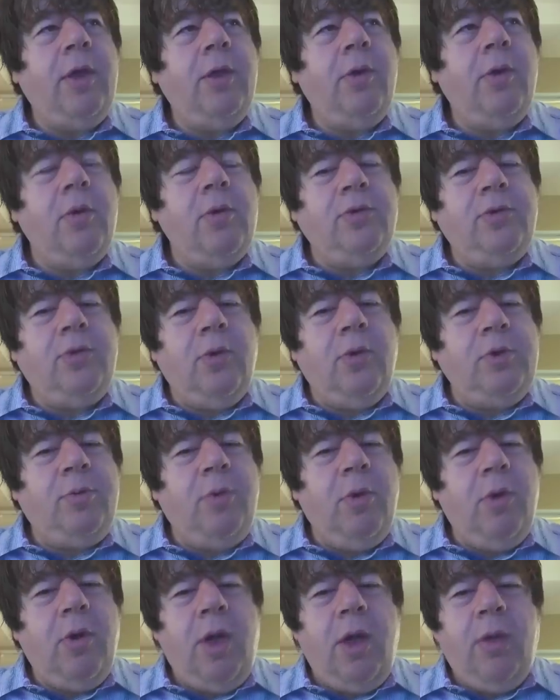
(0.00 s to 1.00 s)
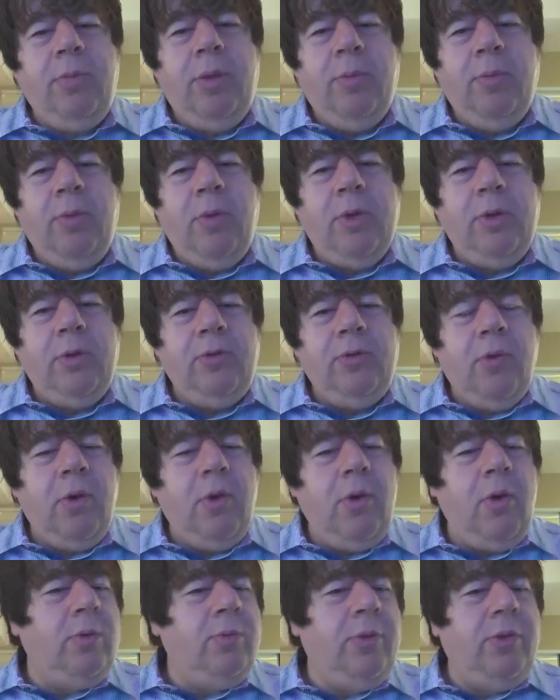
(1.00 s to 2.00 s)
a gold storage program. People can
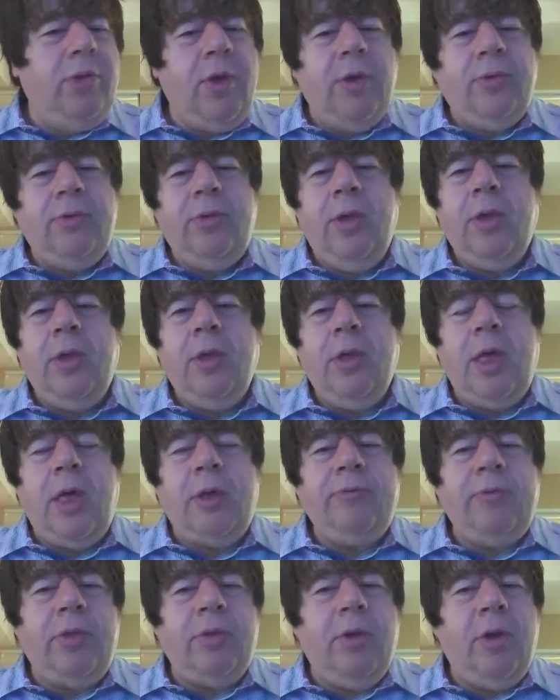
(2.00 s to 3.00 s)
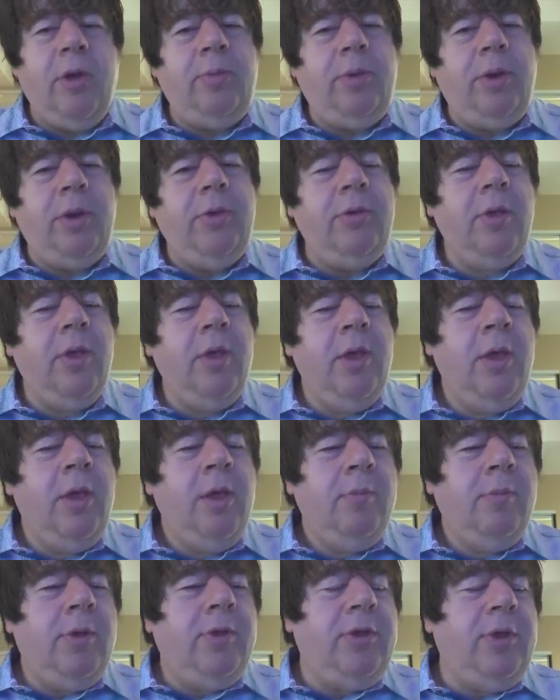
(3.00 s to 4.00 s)
store gold with us like a lot of other companies.
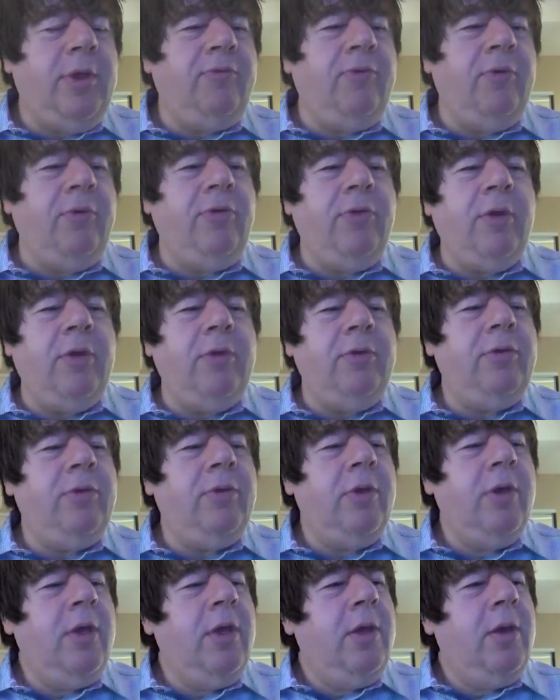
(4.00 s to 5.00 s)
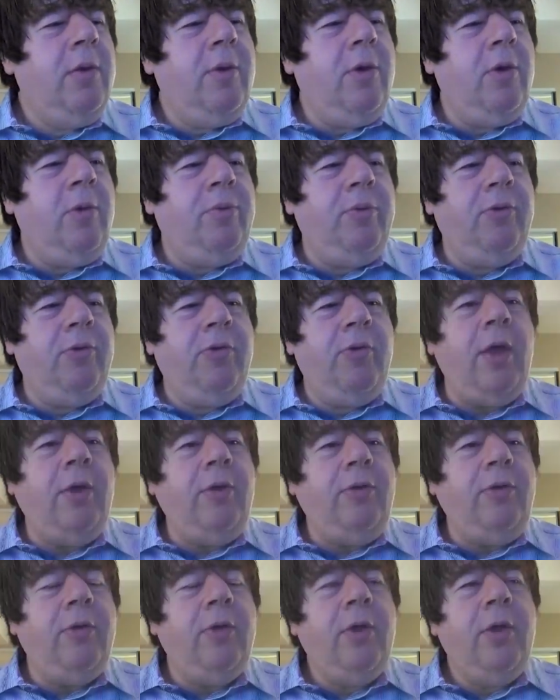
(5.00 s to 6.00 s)
But the difference is we will
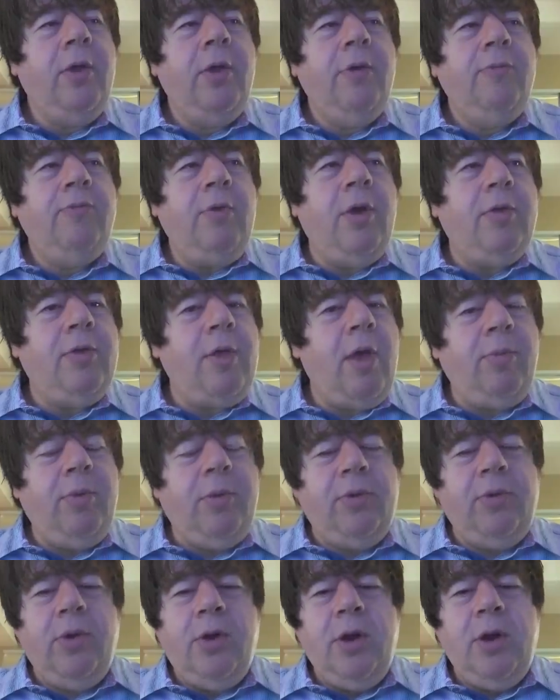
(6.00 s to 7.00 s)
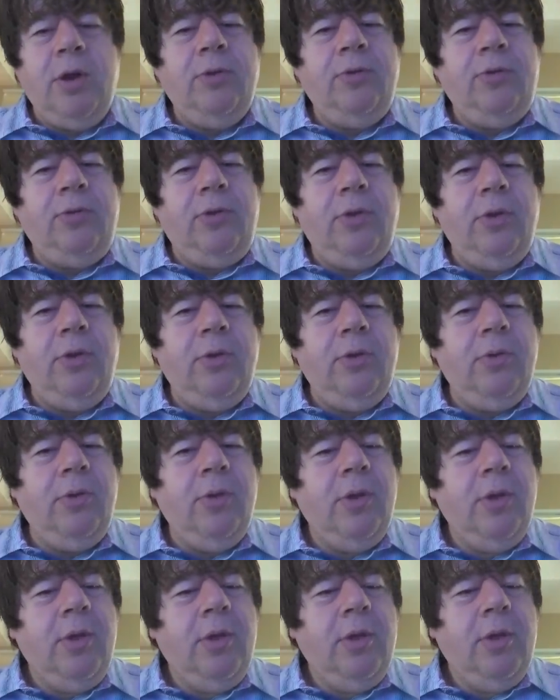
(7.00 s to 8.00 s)
present various opportunities
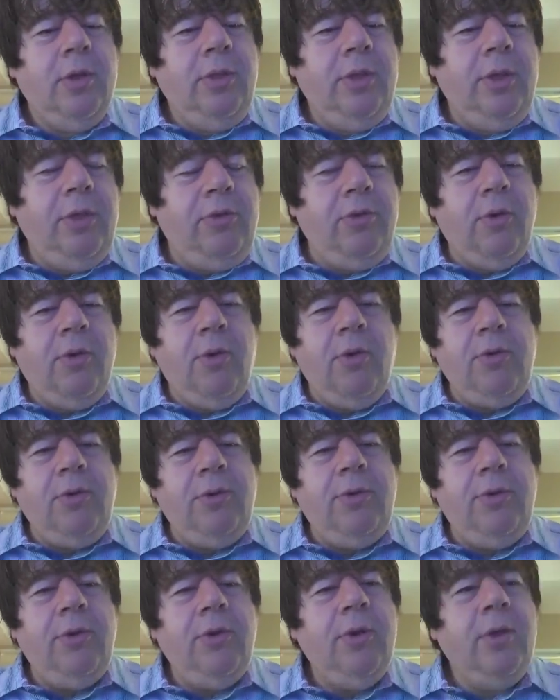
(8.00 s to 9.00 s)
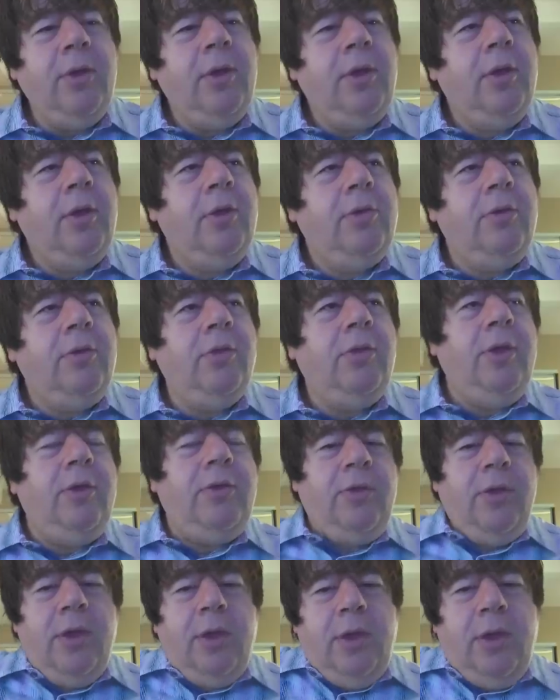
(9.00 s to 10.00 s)
to lease your gold. So
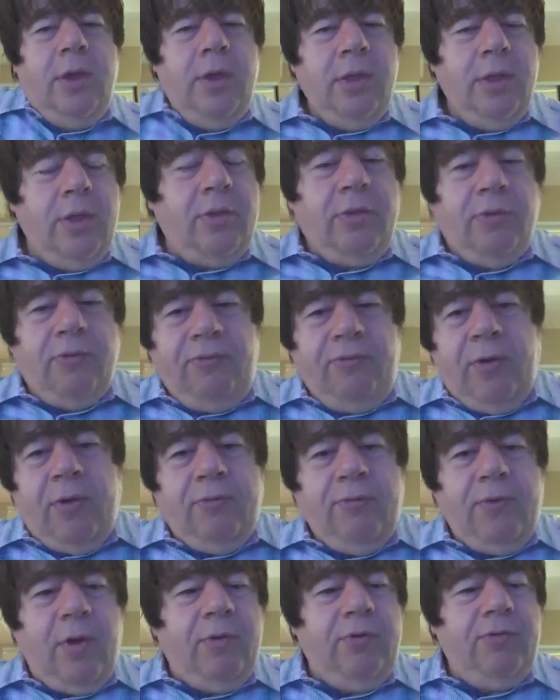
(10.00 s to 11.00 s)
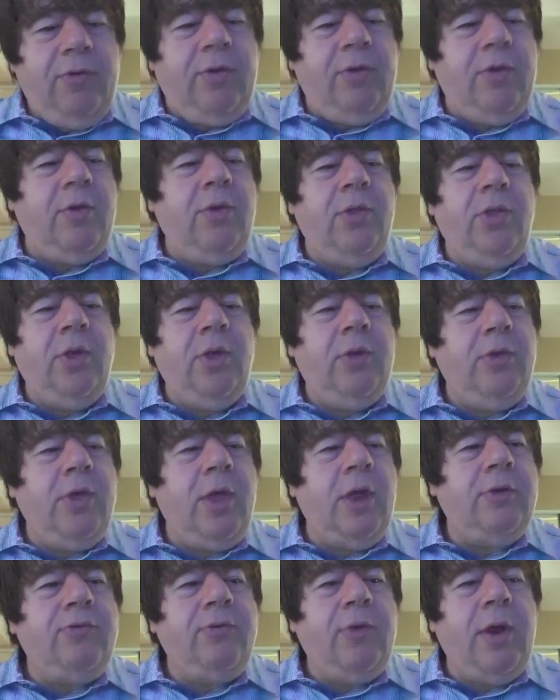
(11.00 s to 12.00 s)
leasing, this is a very physical thing. It's
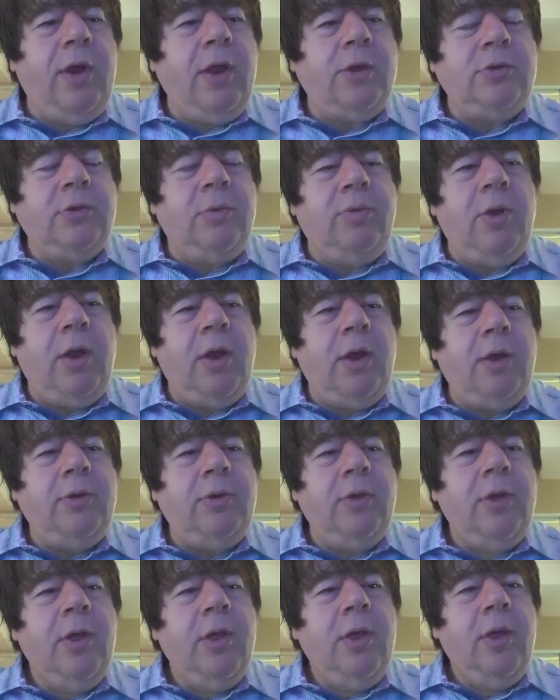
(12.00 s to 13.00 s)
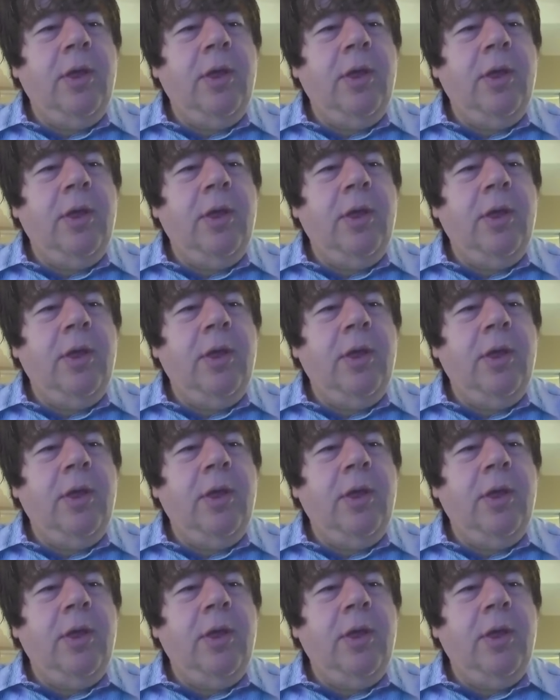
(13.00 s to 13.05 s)
not a financial product.